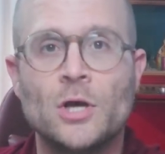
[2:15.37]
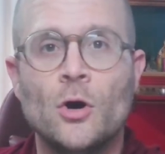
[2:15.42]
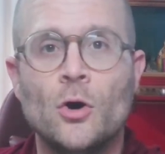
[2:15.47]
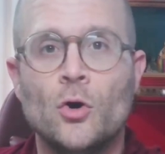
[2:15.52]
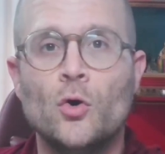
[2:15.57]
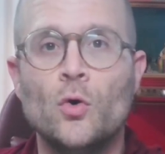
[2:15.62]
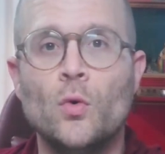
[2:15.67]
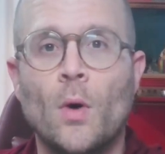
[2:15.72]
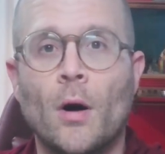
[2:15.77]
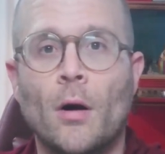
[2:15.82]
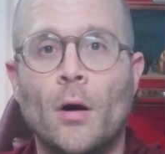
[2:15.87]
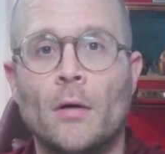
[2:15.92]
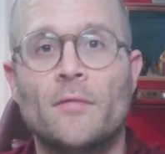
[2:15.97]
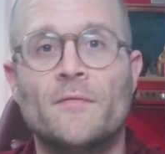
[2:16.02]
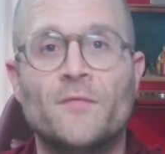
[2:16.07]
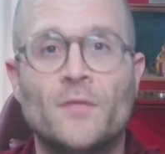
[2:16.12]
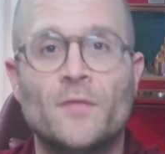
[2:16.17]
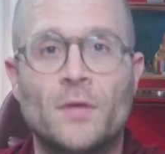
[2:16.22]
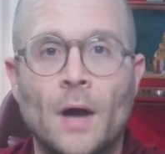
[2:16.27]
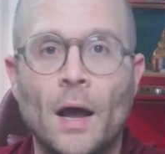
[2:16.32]
who are
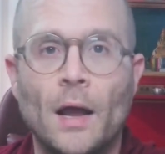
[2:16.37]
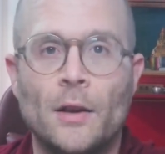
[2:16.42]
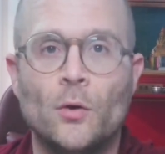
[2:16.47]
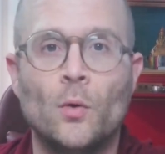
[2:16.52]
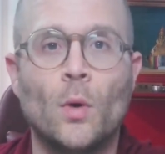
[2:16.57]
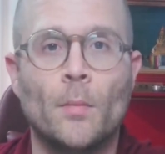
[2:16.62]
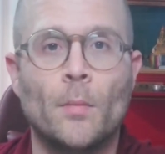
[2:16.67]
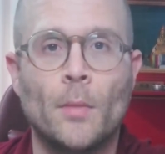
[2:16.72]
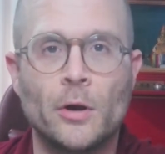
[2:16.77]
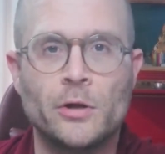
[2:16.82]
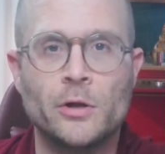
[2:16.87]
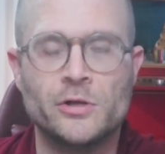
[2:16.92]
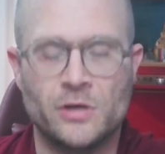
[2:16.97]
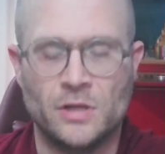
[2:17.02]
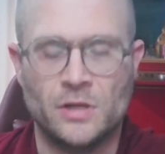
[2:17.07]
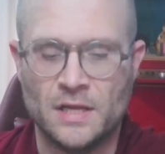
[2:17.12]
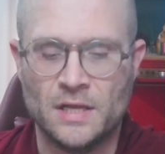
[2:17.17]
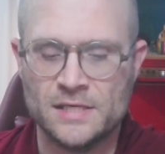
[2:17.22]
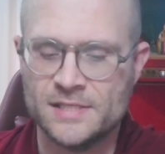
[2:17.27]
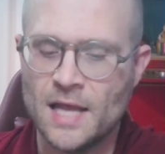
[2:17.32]
forgotten, who are marginalized,